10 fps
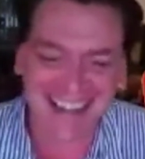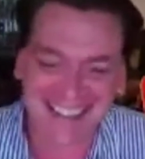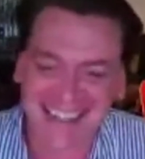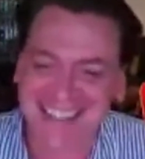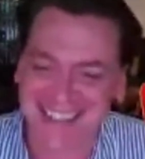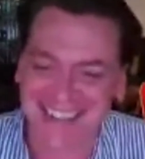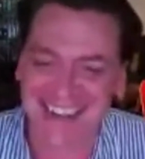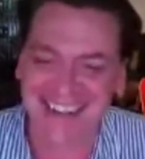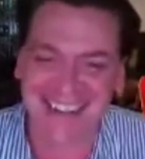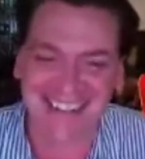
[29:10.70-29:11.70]
yeah, it's a good
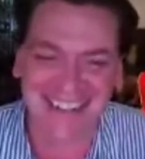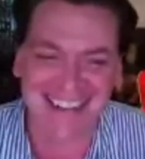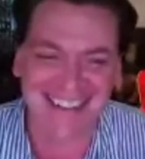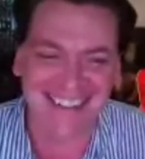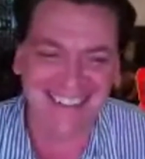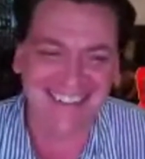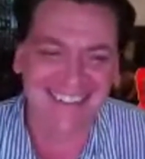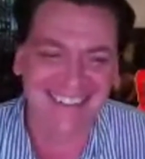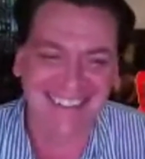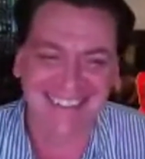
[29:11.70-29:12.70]
idea, isn't it?